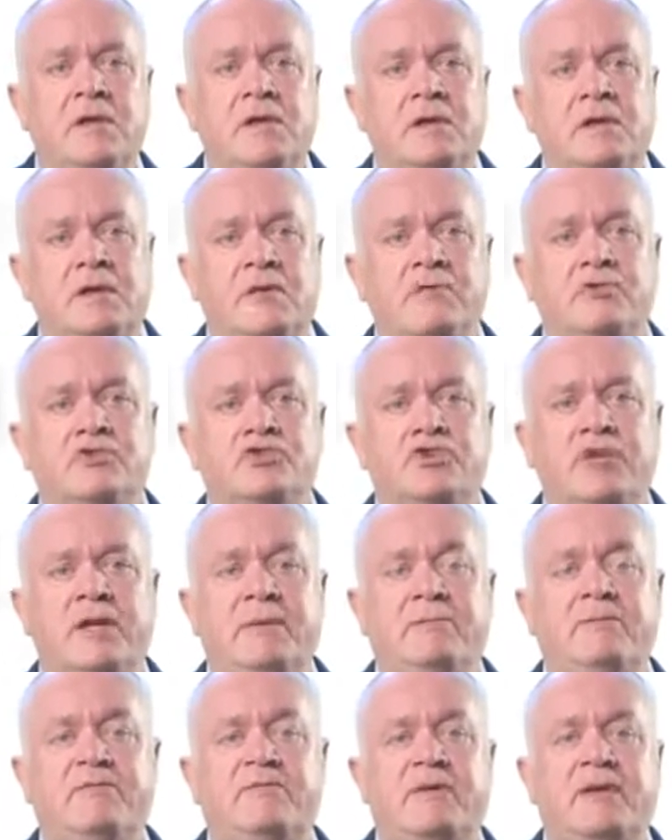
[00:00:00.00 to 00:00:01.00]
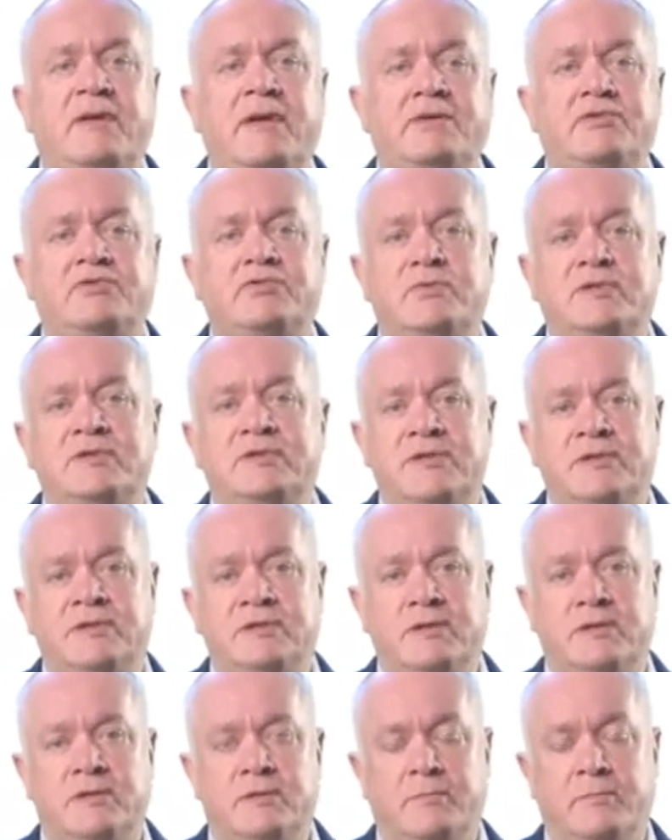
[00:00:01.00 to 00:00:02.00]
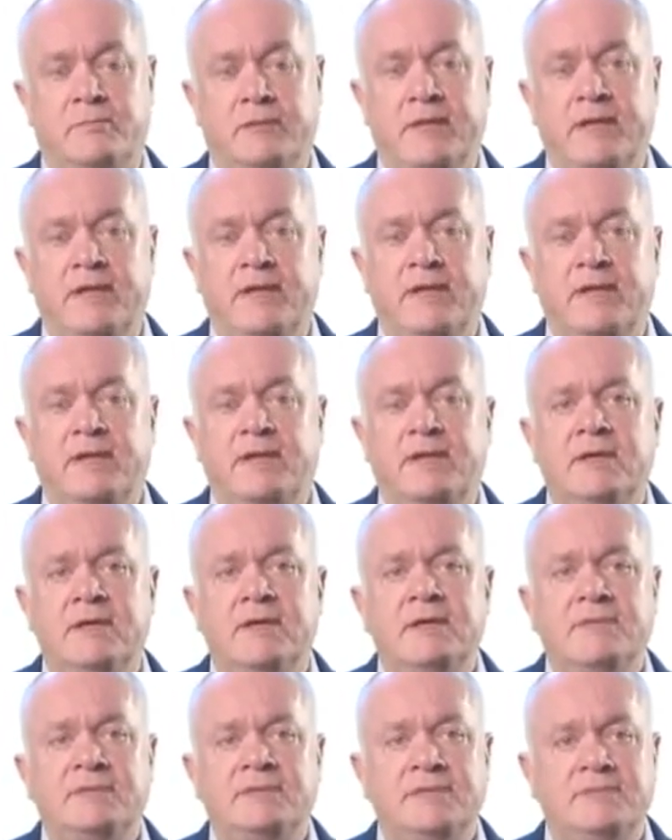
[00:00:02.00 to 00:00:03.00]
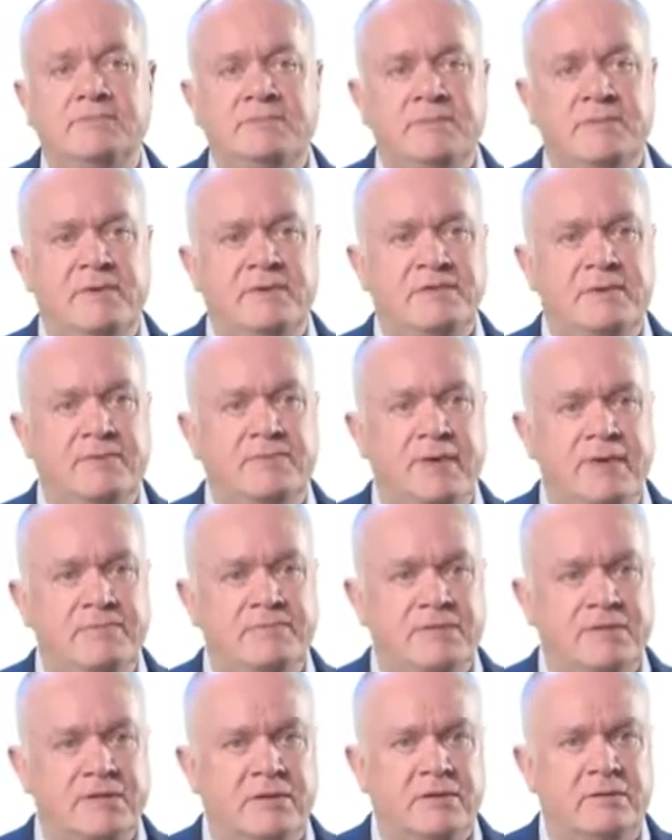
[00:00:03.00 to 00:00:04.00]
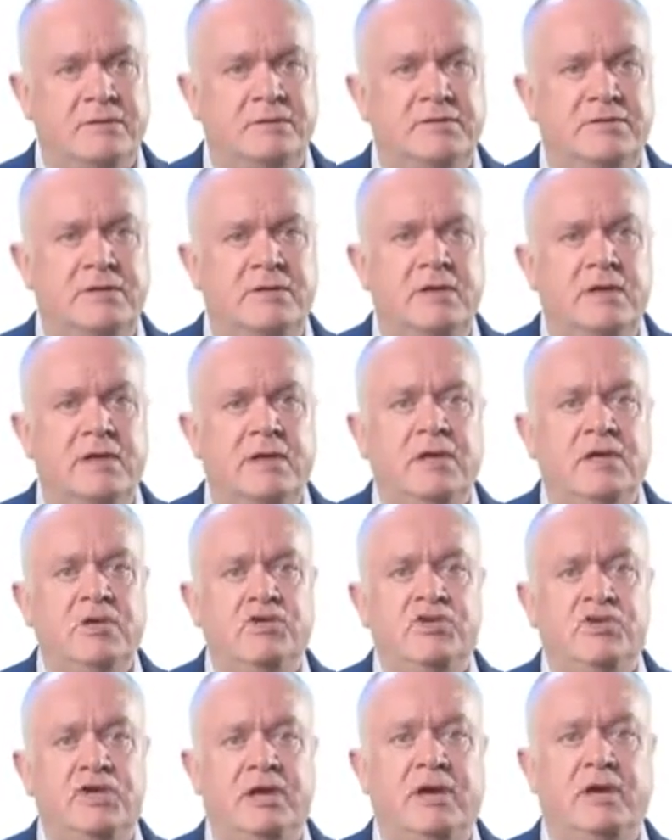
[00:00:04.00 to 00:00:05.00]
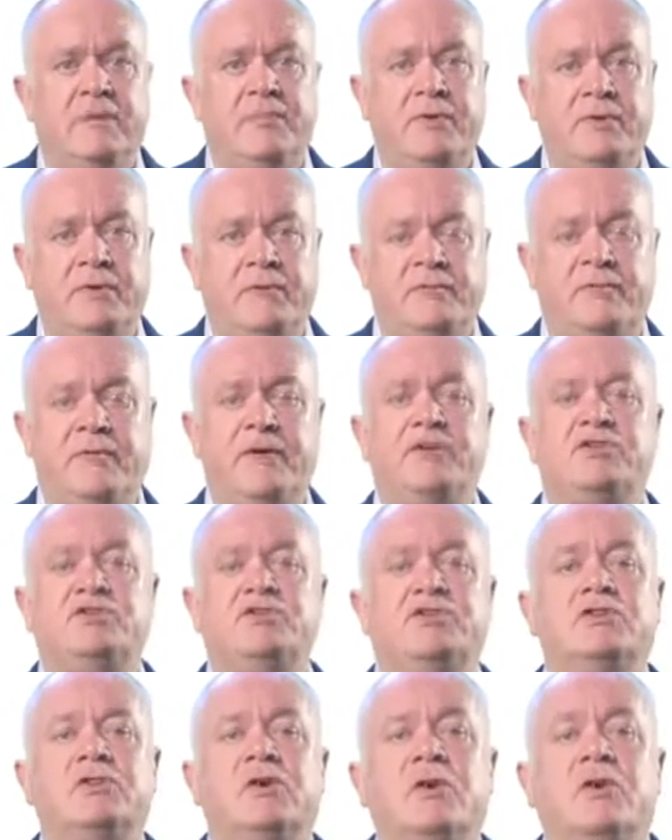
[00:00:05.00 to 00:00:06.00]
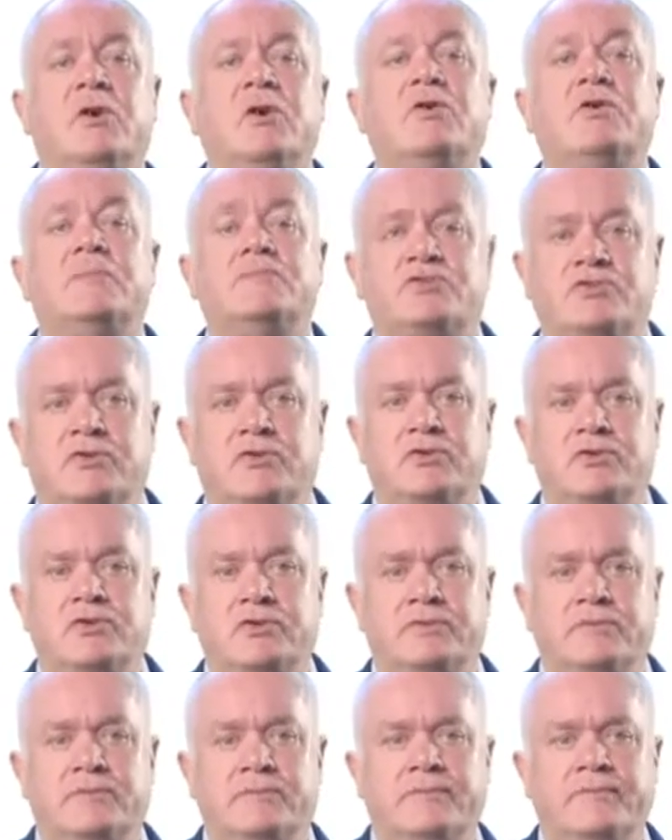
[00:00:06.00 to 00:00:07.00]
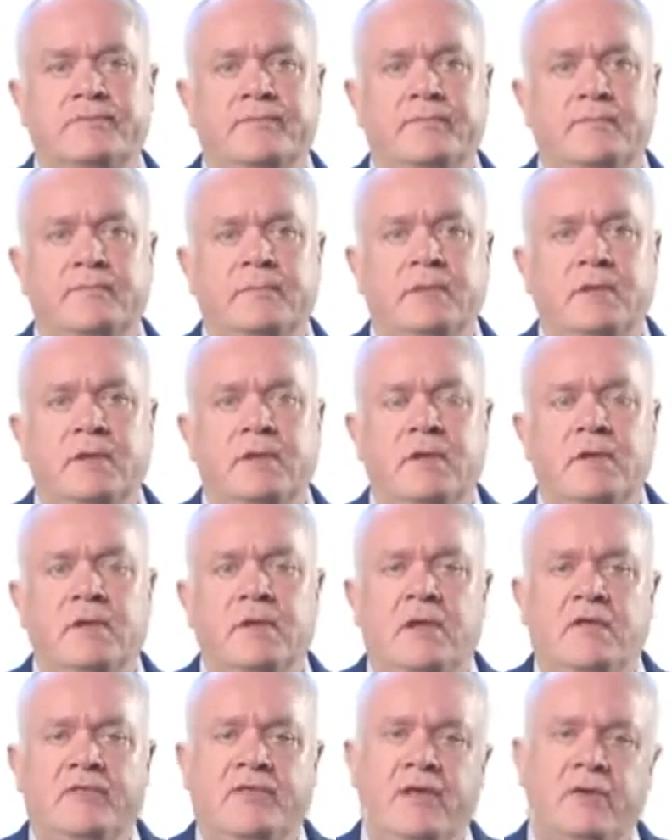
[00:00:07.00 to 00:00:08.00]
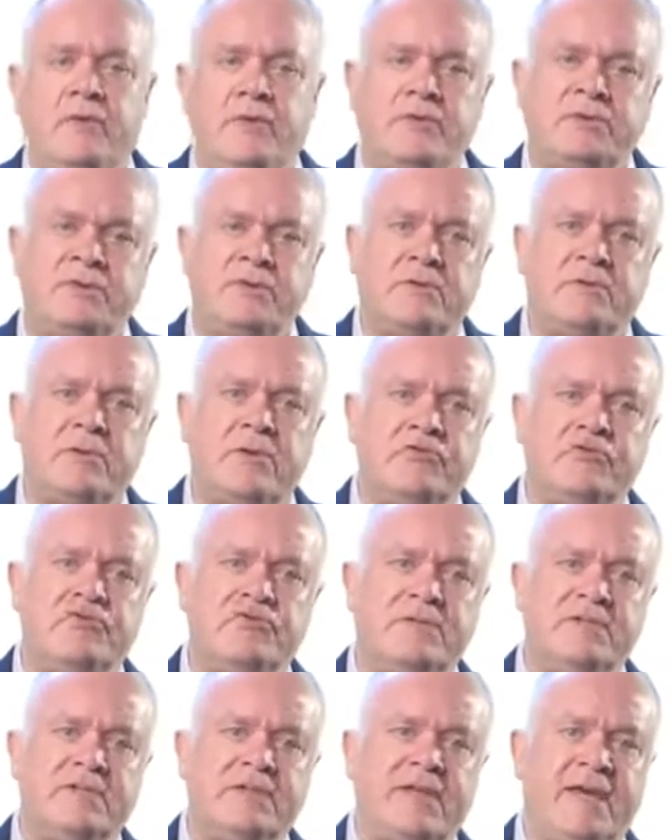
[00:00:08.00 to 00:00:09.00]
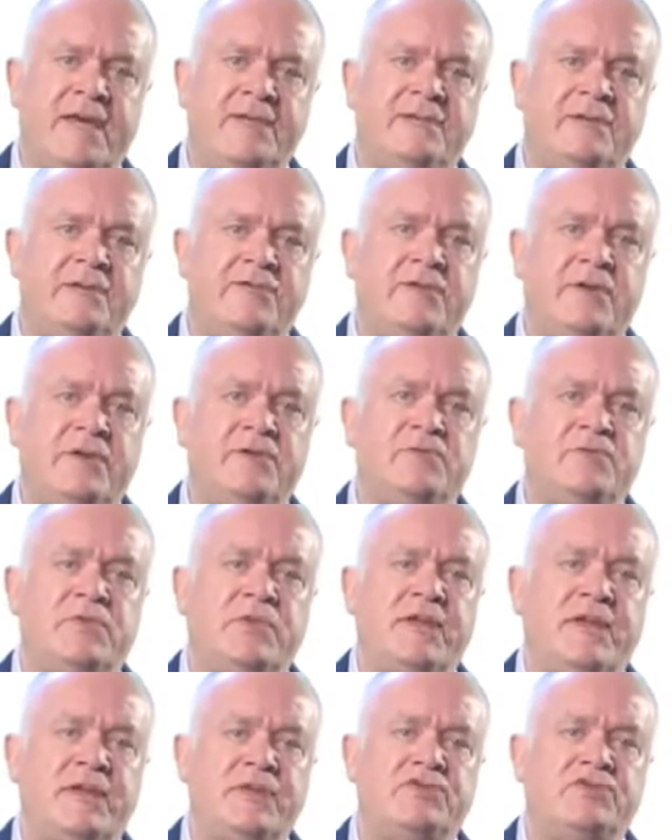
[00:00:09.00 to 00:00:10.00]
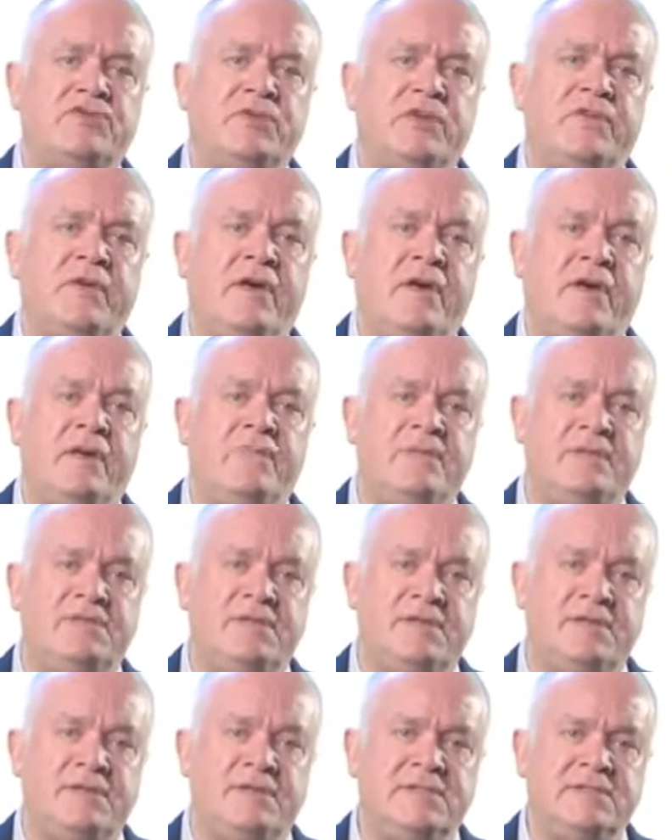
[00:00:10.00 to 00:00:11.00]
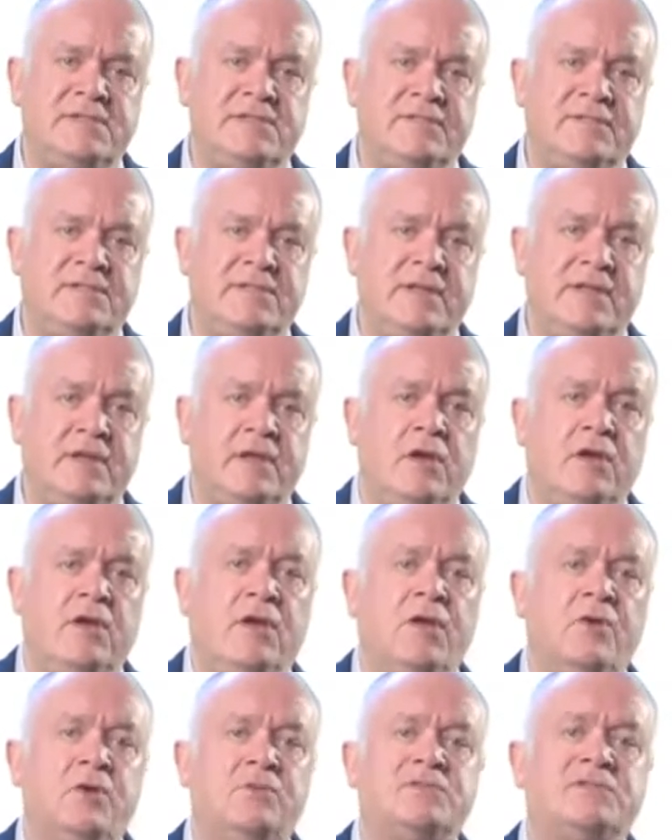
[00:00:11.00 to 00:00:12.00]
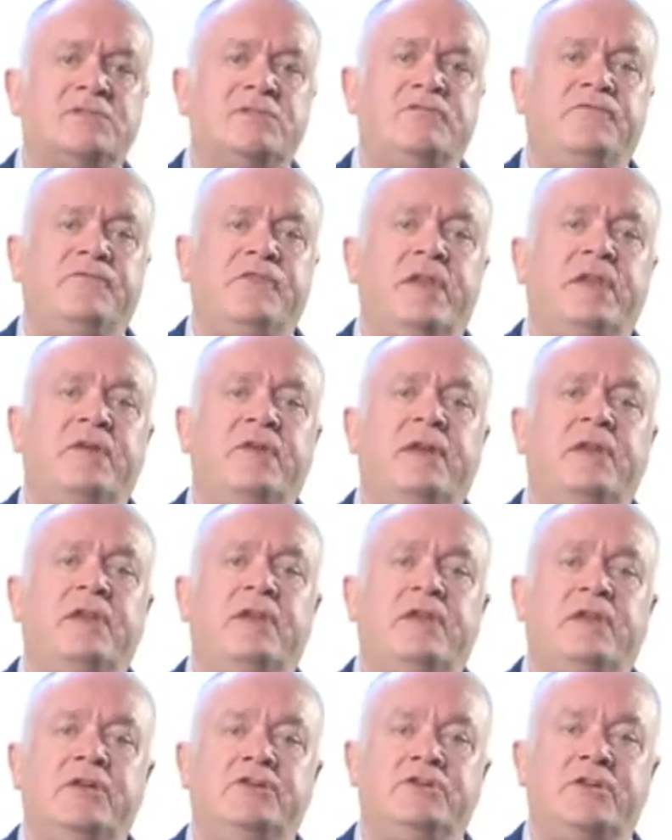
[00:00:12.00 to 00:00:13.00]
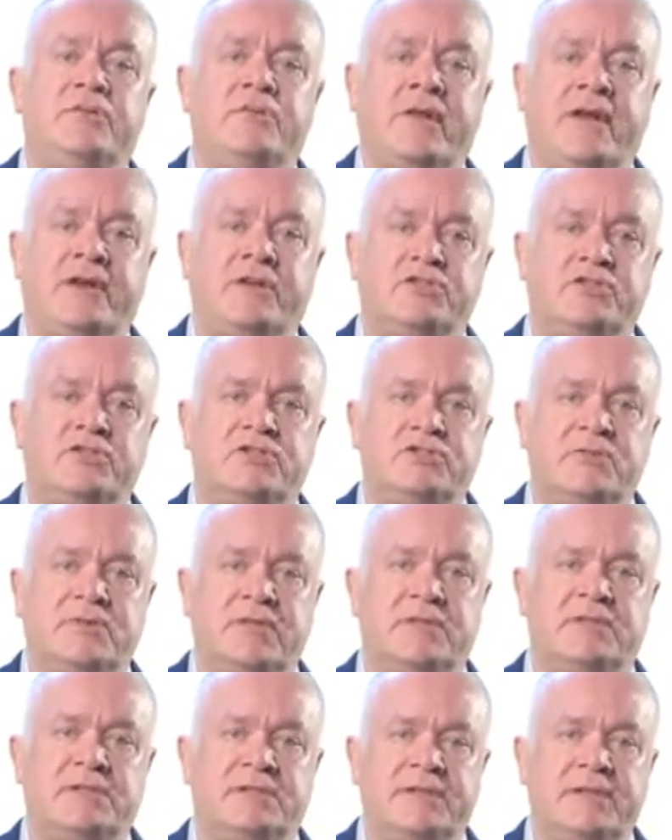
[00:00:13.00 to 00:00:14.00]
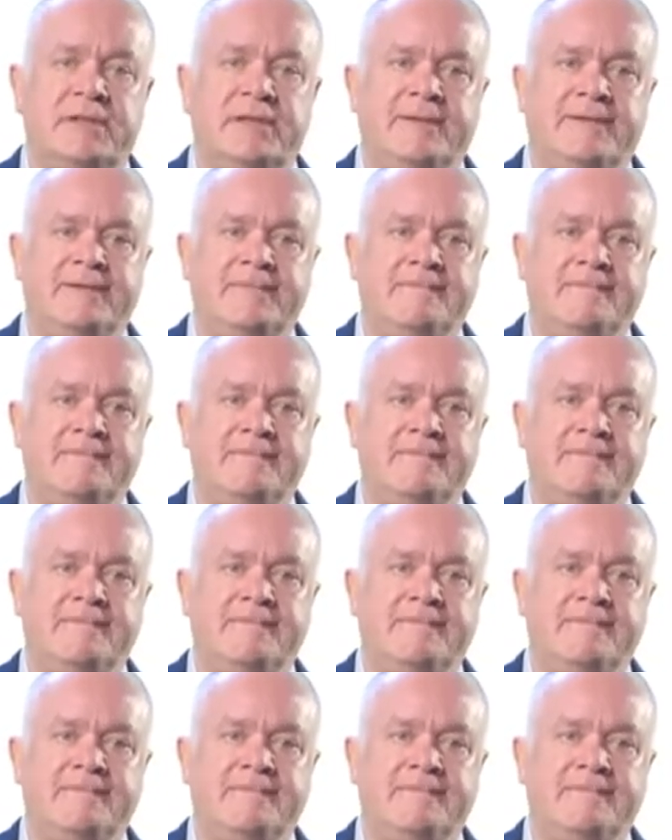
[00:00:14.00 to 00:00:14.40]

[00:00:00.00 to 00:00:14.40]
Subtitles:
current treatment for gastrointestinal bleeding, symptomatic peptic ulcer, GI perforation, or obstruction. They are also contraindicated in those with a history of hypersensitivity or severe allergic reaction to an NSAID.